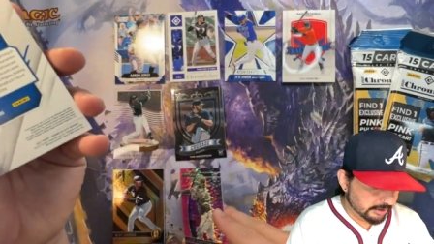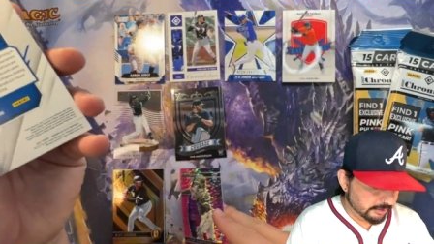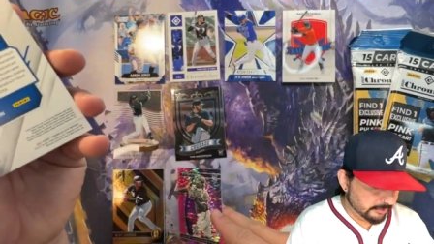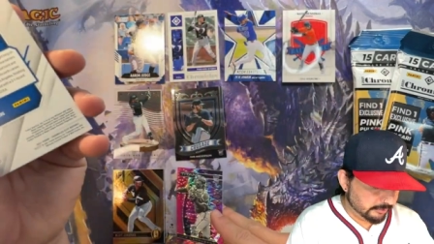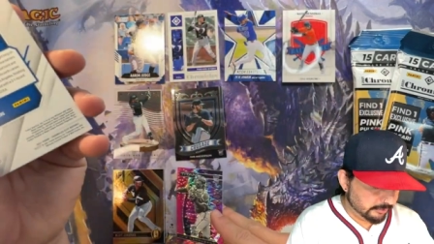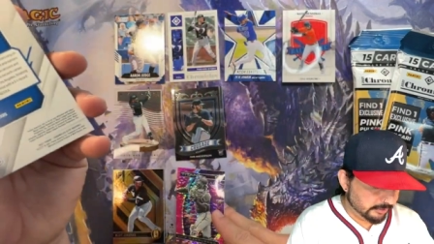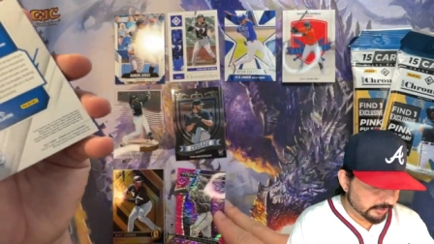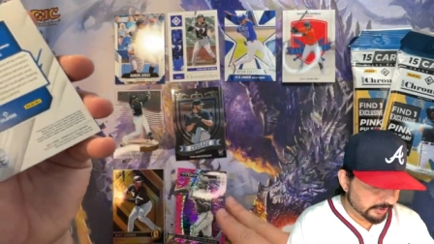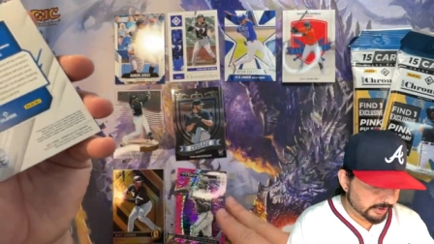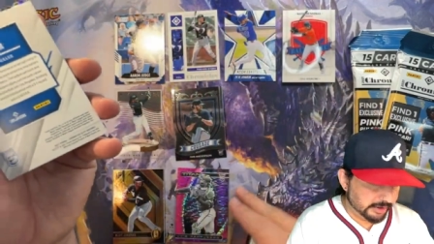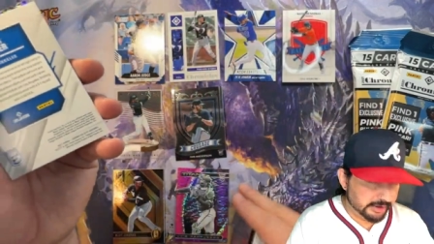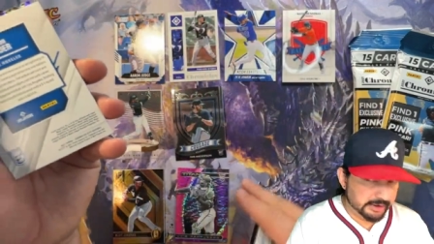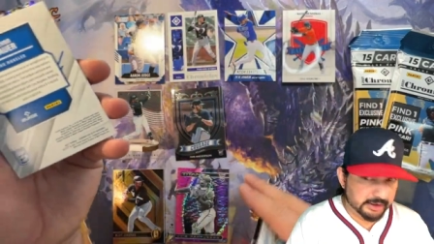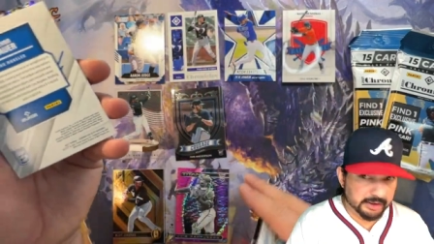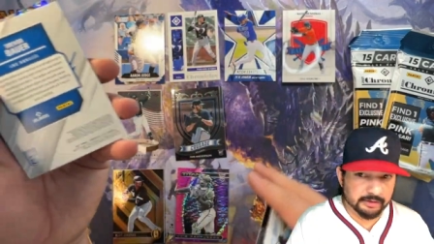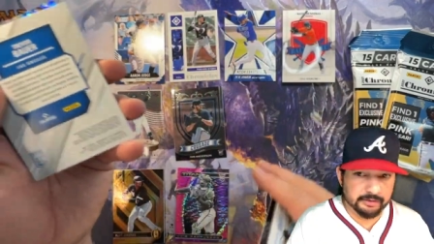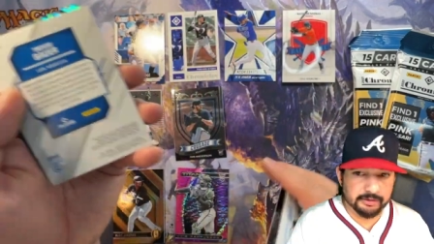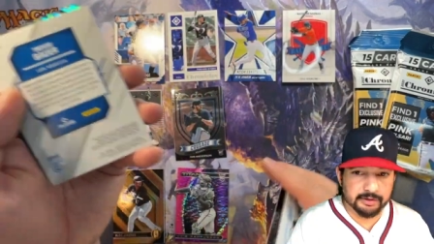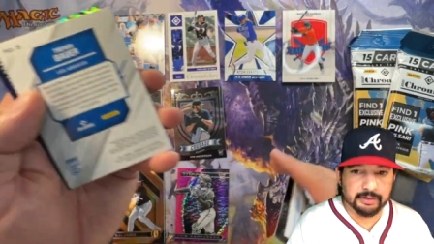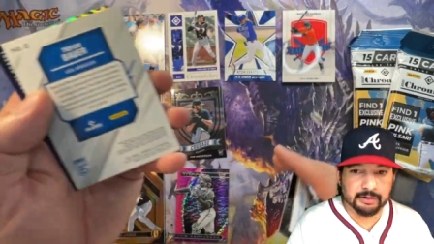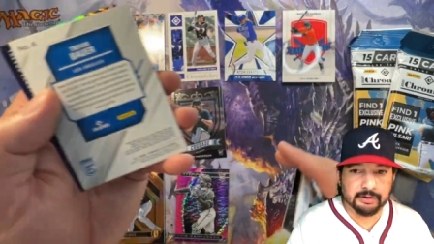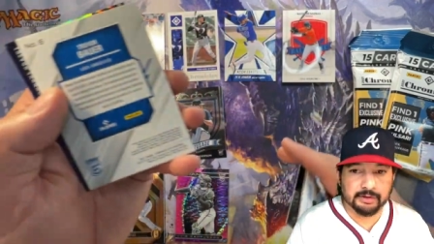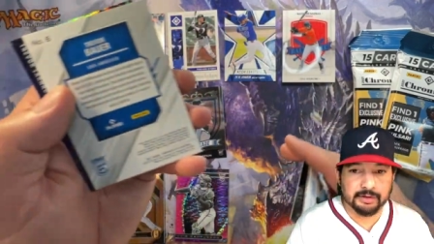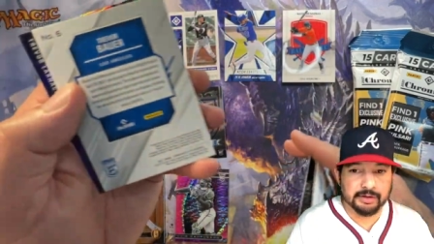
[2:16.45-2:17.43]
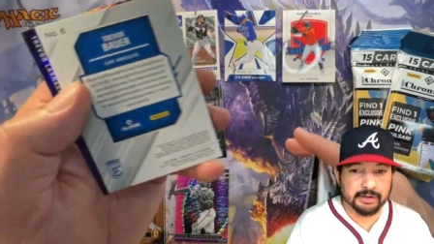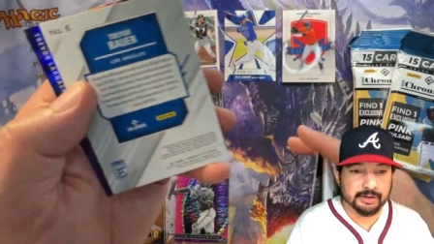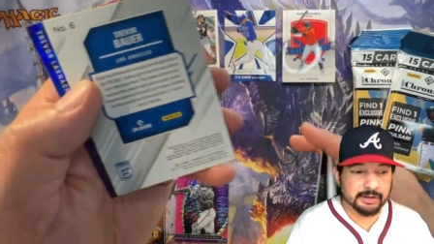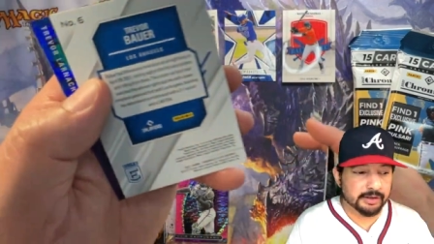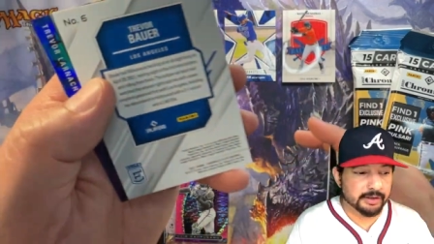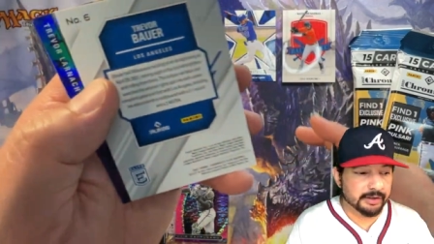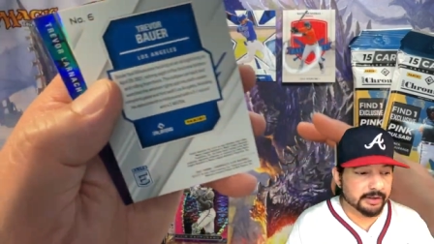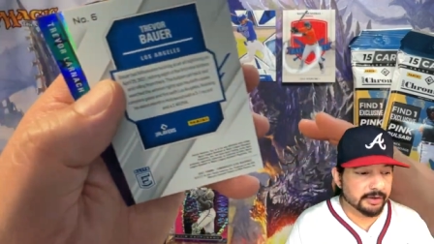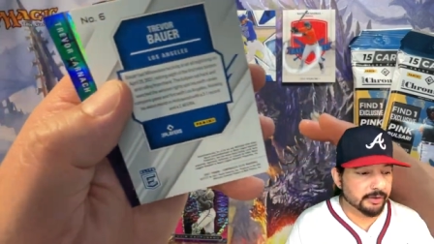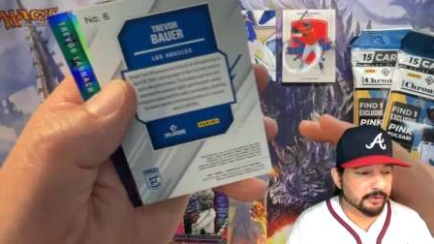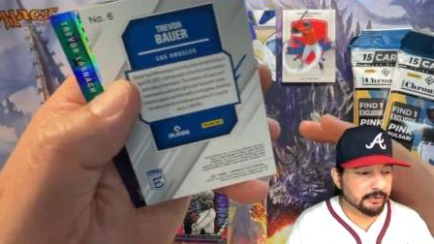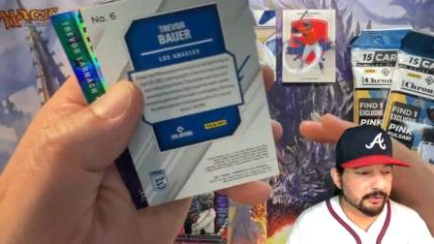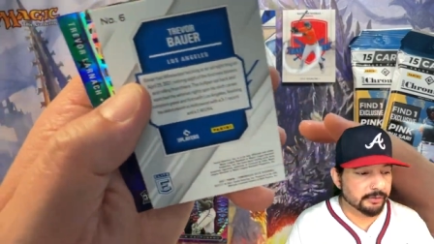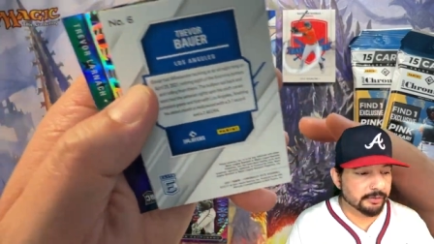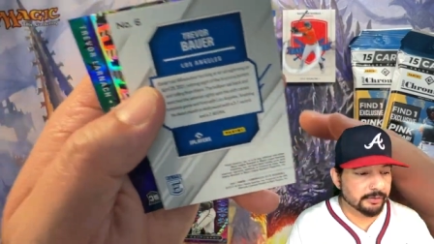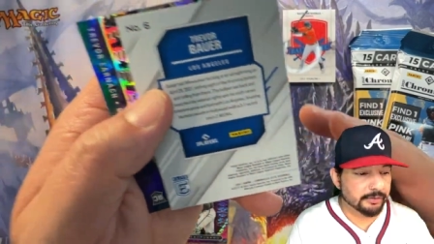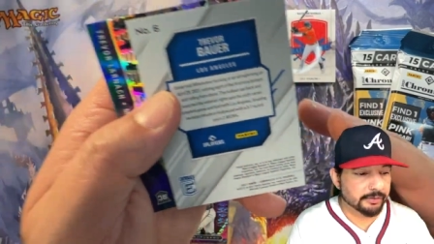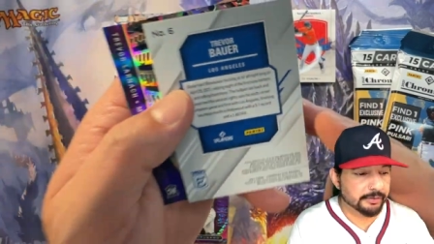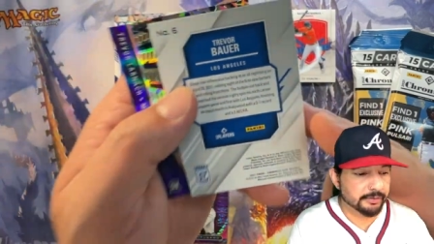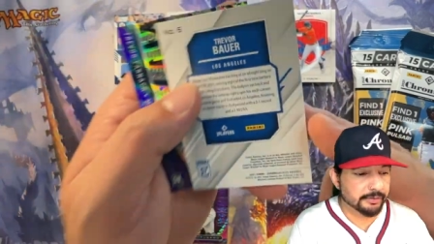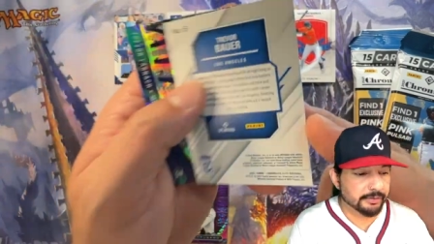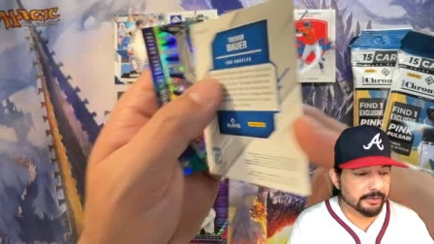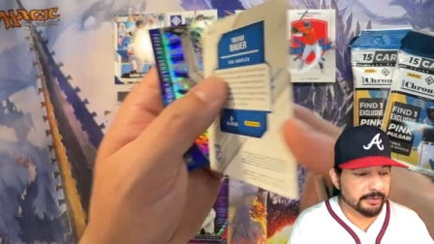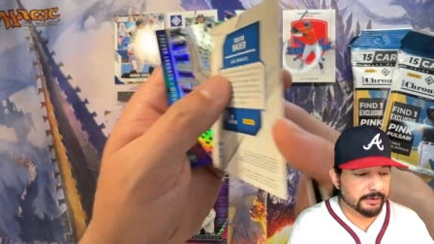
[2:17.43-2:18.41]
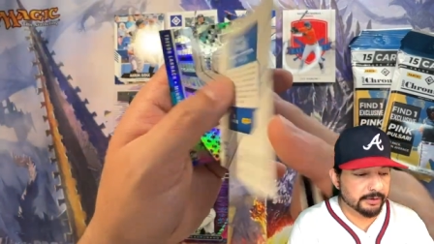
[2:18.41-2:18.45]
Put that down here because it is cool.
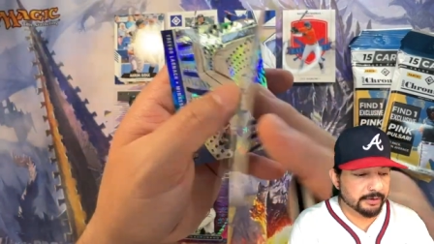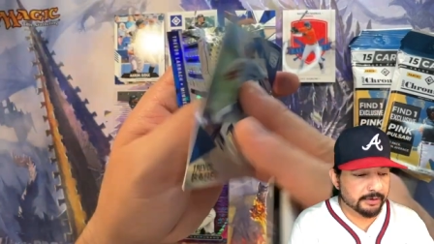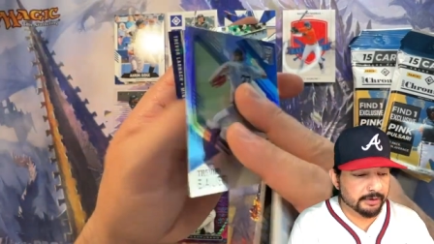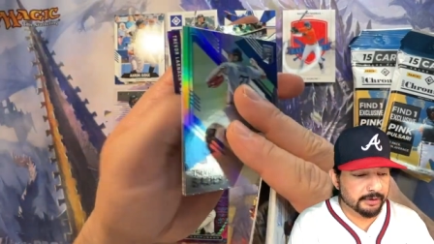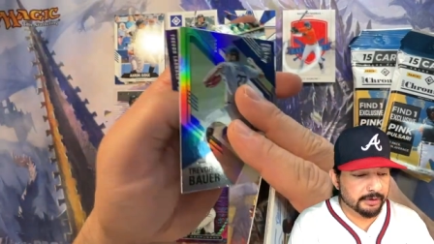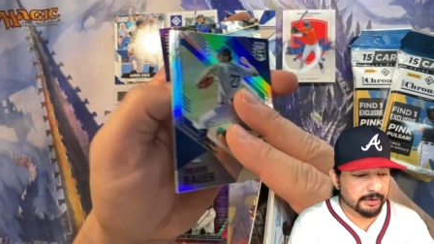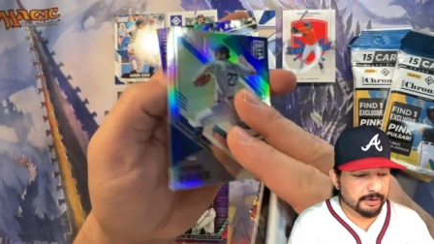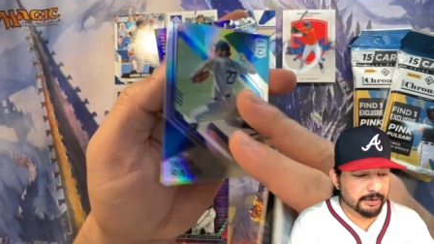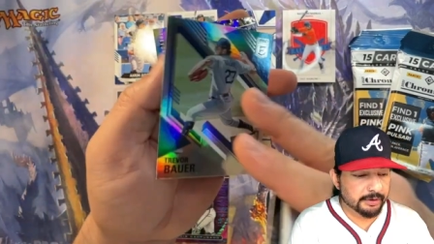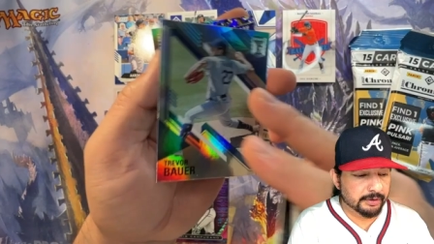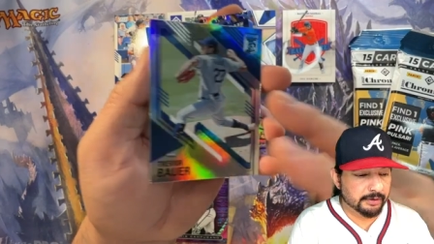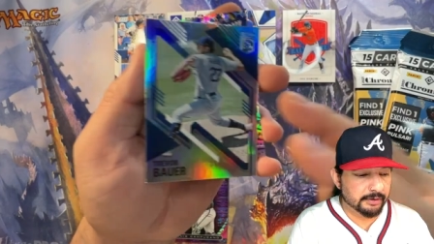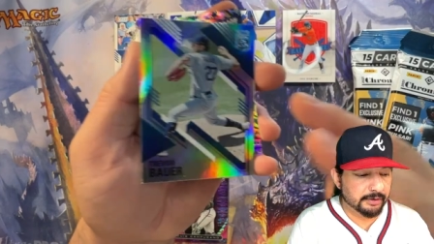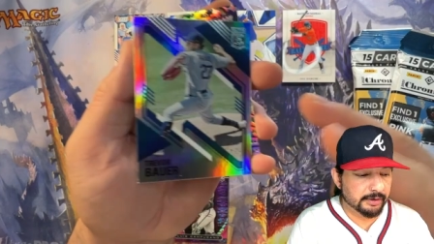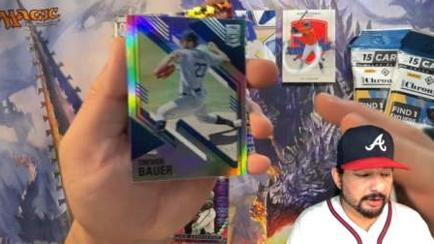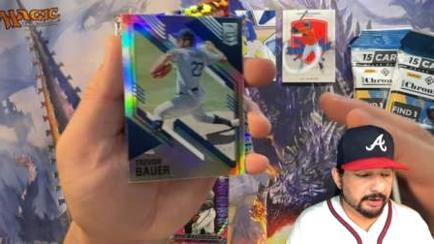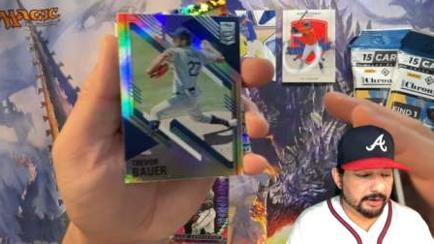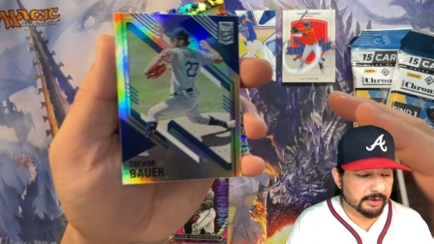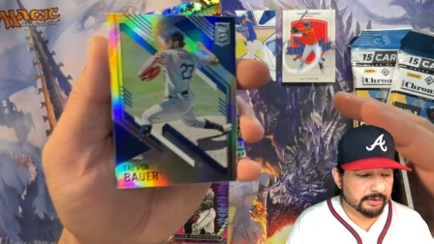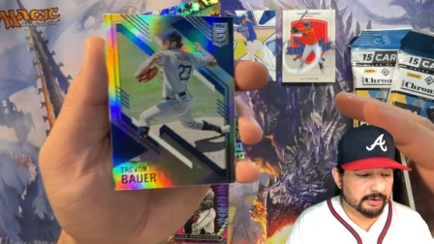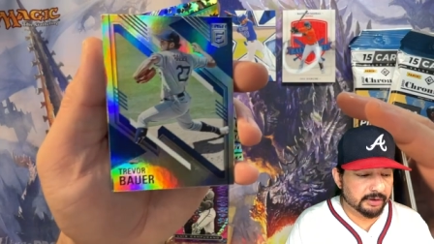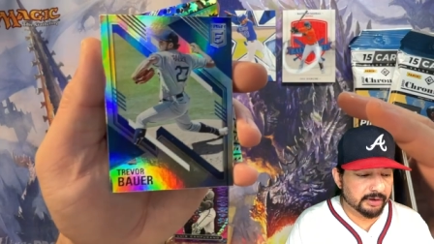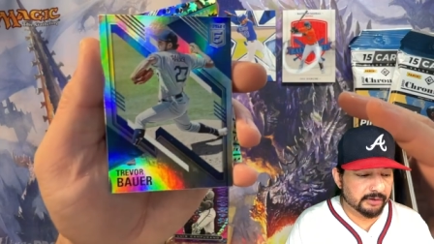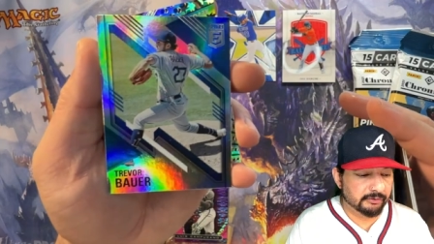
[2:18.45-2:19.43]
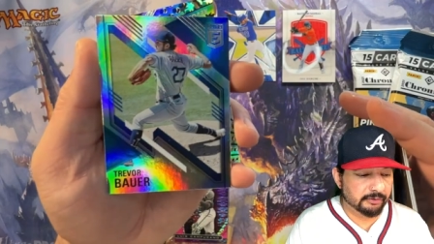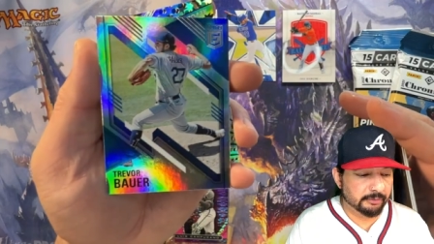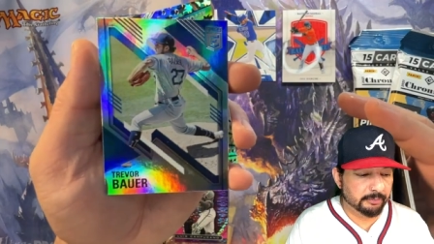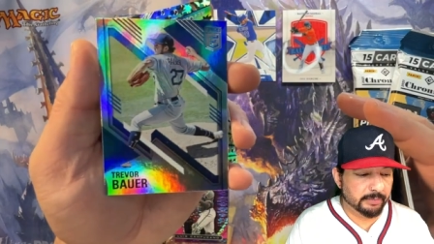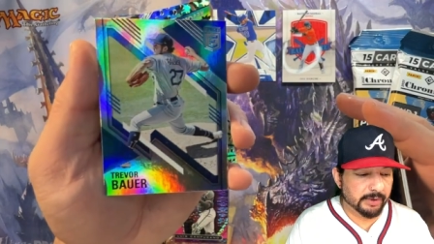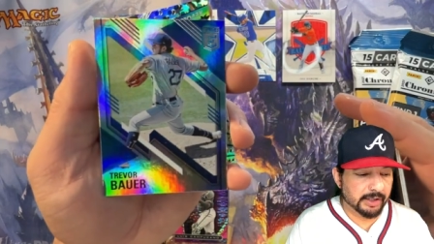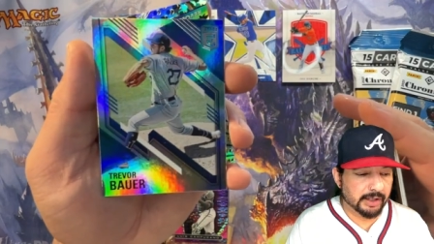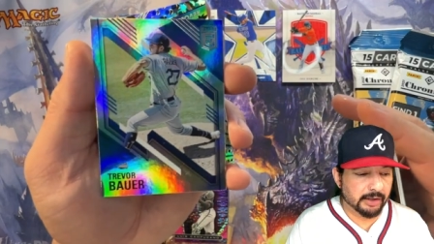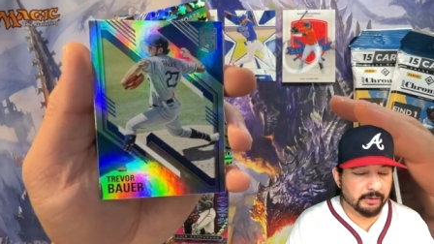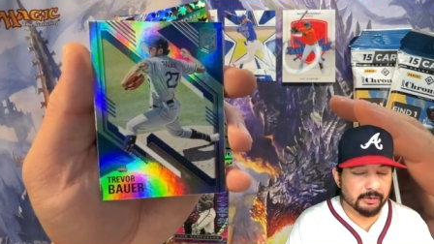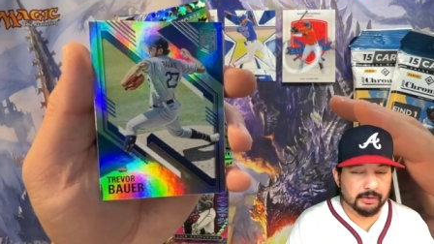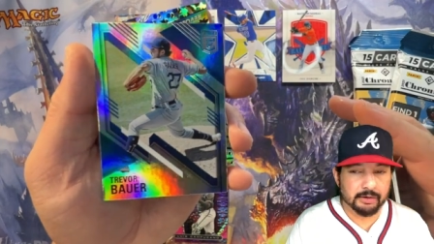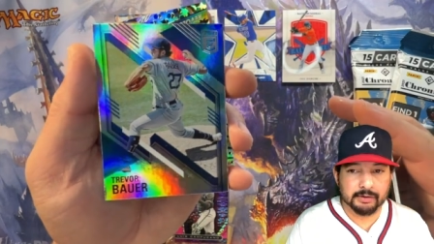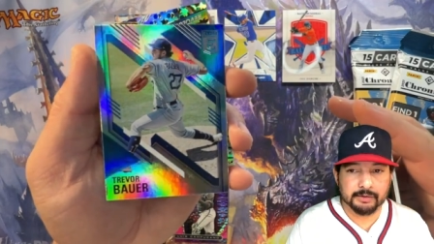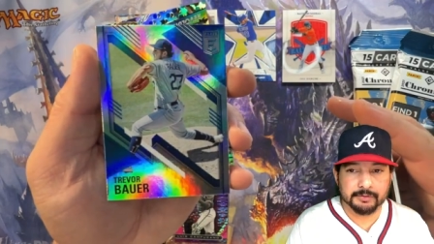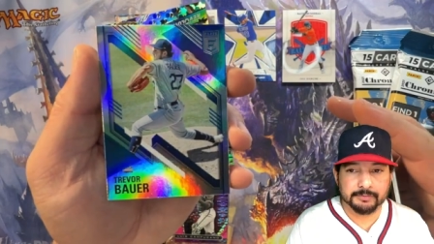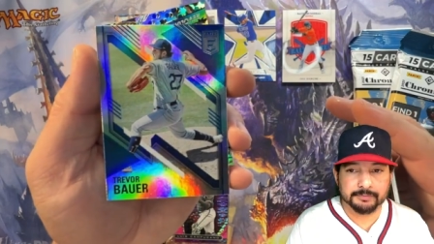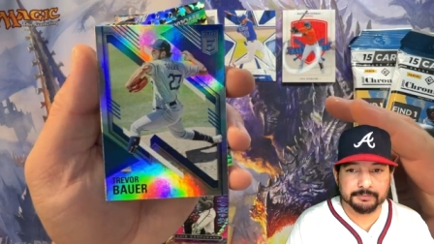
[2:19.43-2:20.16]
Got Trevor Bauer.